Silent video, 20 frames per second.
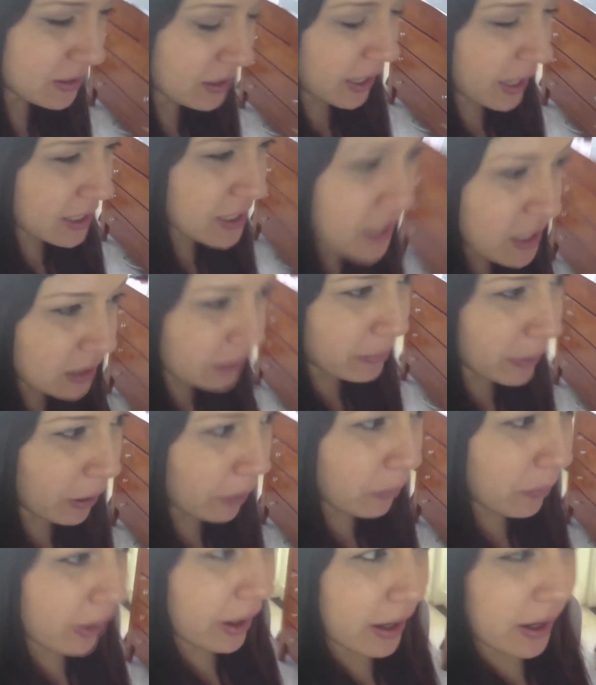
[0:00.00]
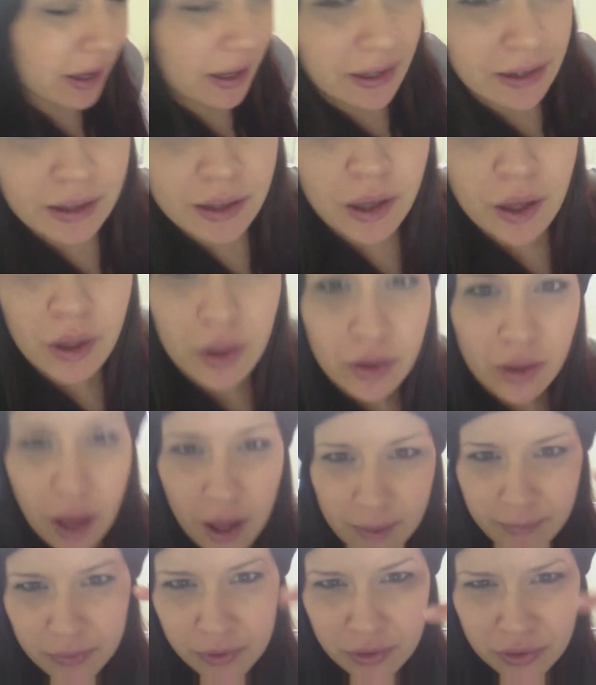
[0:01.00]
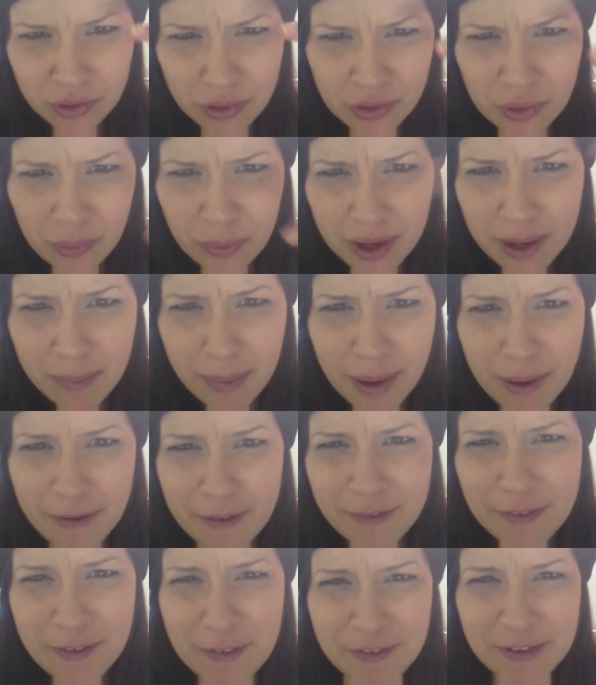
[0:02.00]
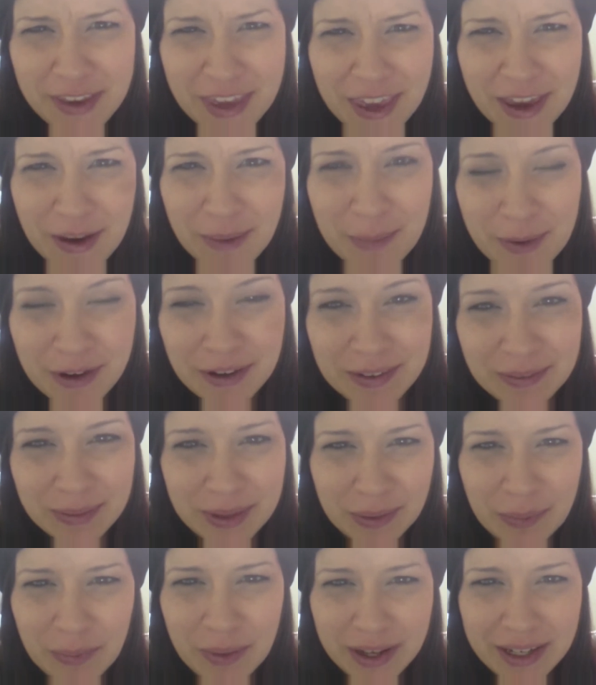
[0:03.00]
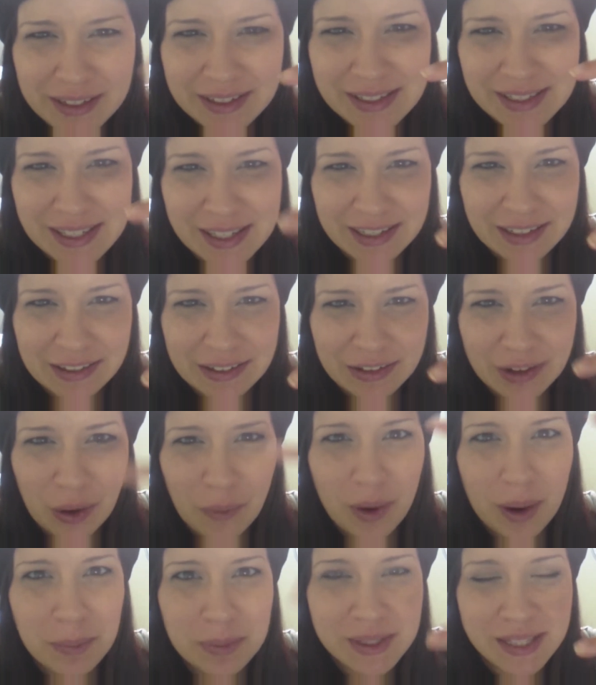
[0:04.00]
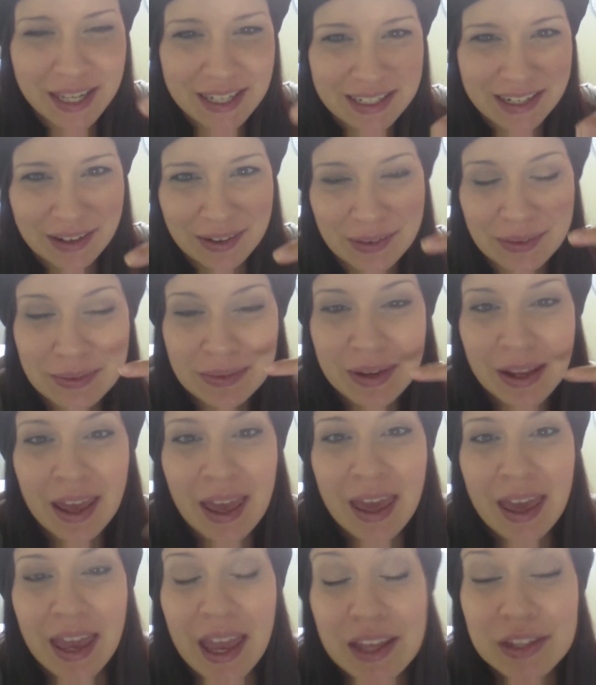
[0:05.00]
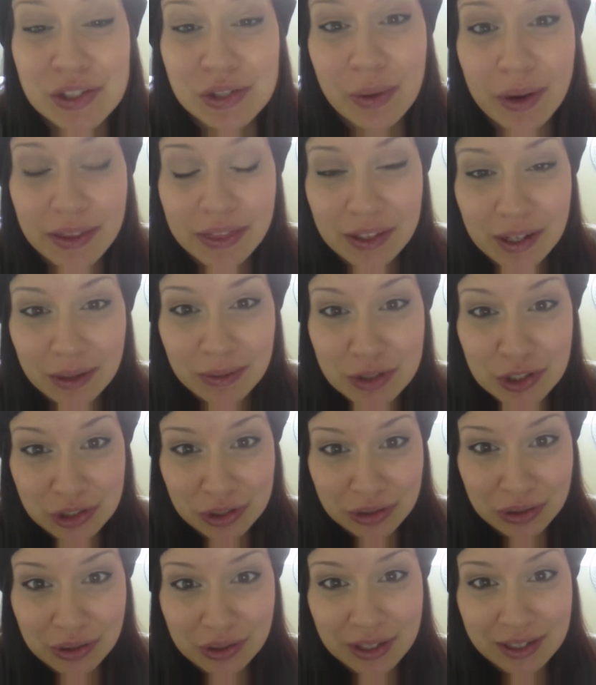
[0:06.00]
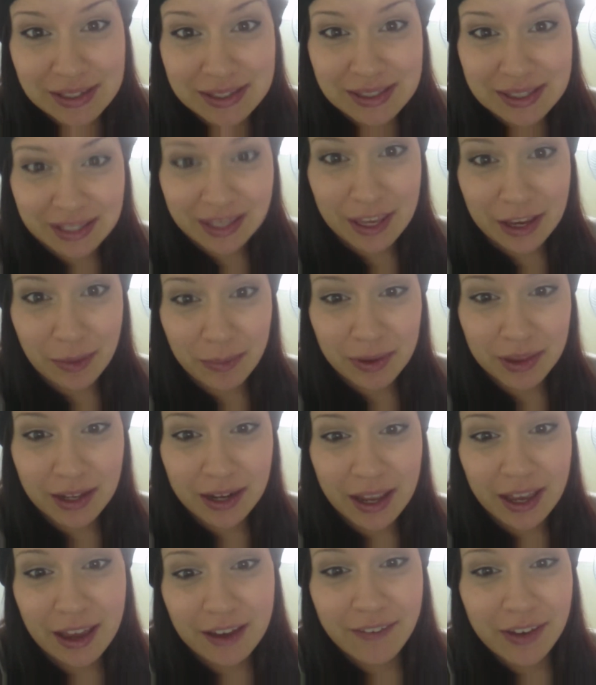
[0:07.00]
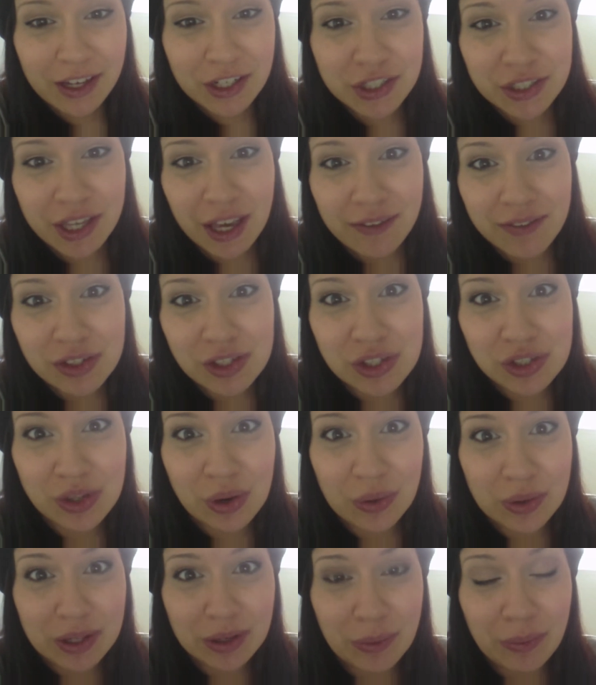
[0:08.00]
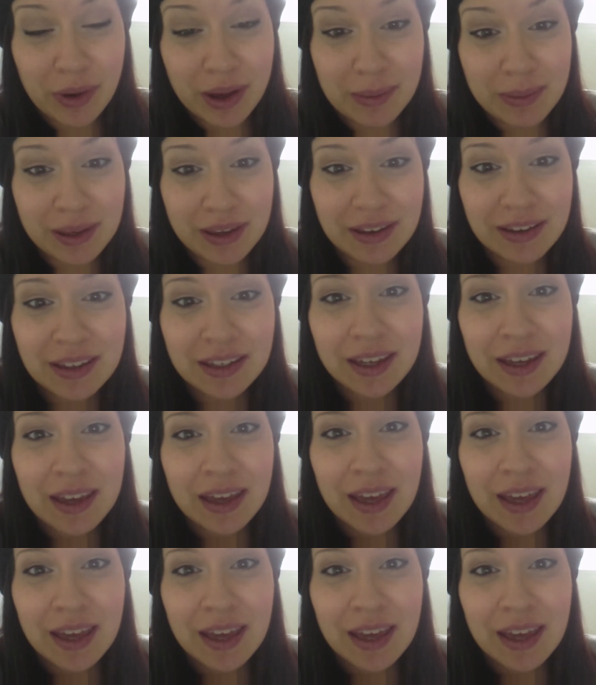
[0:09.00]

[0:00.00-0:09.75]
asking about why, the way my camera, like why does it go upside down? And so I thought I would show you guys the camera that I have. I actually have a Sony Webby,